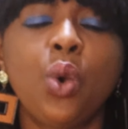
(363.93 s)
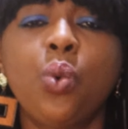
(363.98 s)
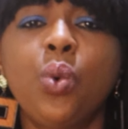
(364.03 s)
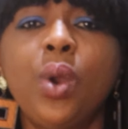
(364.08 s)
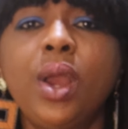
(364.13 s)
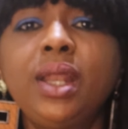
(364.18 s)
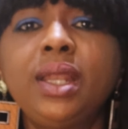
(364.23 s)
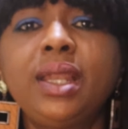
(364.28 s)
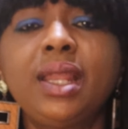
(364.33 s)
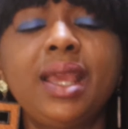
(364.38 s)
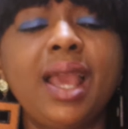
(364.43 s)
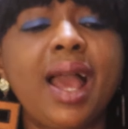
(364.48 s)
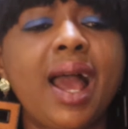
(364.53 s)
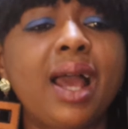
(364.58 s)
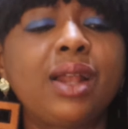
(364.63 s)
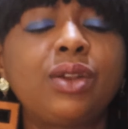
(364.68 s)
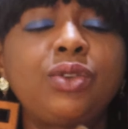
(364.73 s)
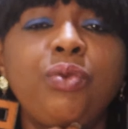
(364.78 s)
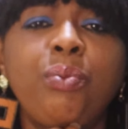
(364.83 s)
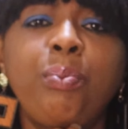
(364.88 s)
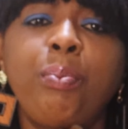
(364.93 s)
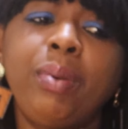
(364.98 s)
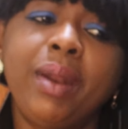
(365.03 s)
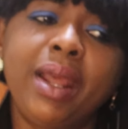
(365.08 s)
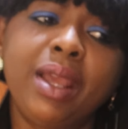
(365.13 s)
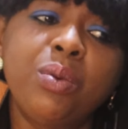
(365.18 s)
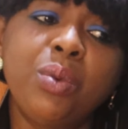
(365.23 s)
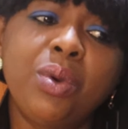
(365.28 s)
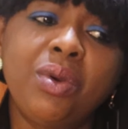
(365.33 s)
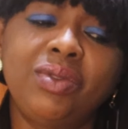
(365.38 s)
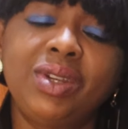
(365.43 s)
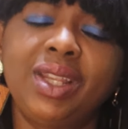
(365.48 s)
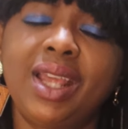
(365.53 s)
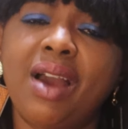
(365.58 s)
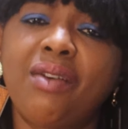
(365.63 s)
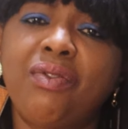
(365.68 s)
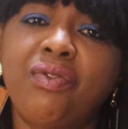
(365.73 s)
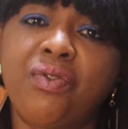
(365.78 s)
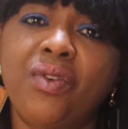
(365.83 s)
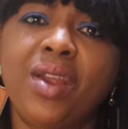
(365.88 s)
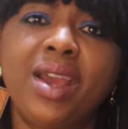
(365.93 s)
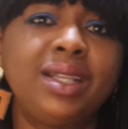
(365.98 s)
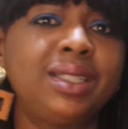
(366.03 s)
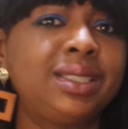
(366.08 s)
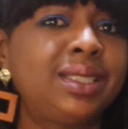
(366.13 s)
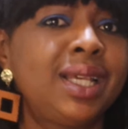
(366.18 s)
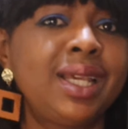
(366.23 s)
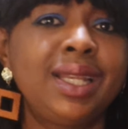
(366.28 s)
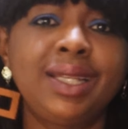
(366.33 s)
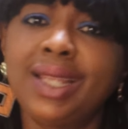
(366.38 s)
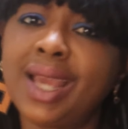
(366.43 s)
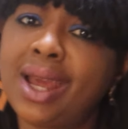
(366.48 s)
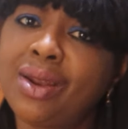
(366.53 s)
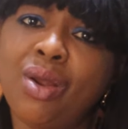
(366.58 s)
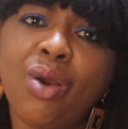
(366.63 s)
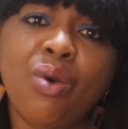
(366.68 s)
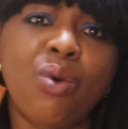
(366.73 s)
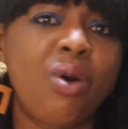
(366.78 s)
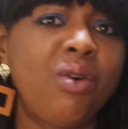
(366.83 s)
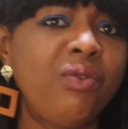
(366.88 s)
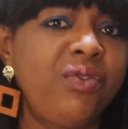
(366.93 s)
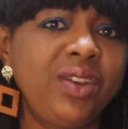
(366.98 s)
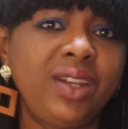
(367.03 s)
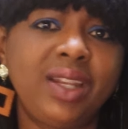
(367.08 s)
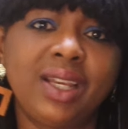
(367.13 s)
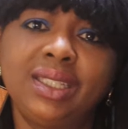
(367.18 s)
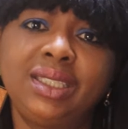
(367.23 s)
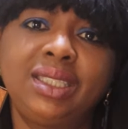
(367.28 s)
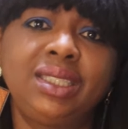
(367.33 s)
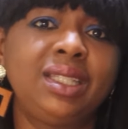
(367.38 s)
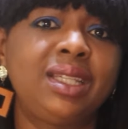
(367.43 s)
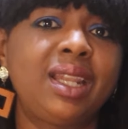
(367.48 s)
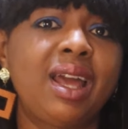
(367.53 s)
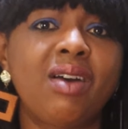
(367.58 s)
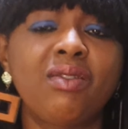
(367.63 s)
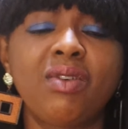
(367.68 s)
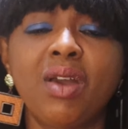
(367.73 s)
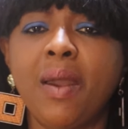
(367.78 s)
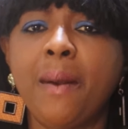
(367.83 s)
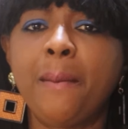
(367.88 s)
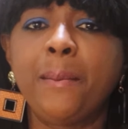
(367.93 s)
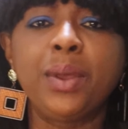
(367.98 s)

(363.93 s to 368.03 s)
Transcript: When they are playing with their friends, they are not confident enough,